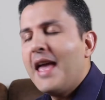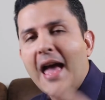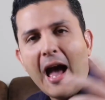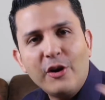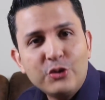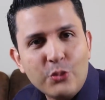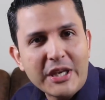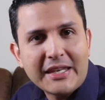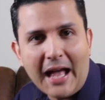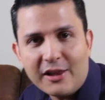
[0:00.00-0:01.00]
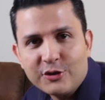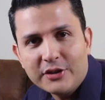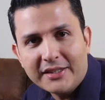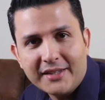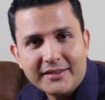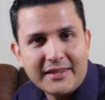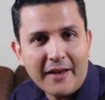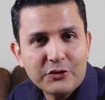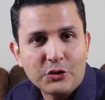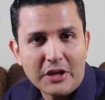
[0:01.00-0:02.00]
how do we calculate the
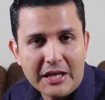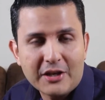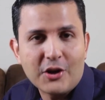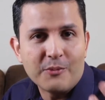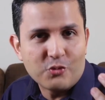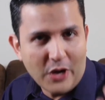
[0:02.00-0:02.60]
debt to income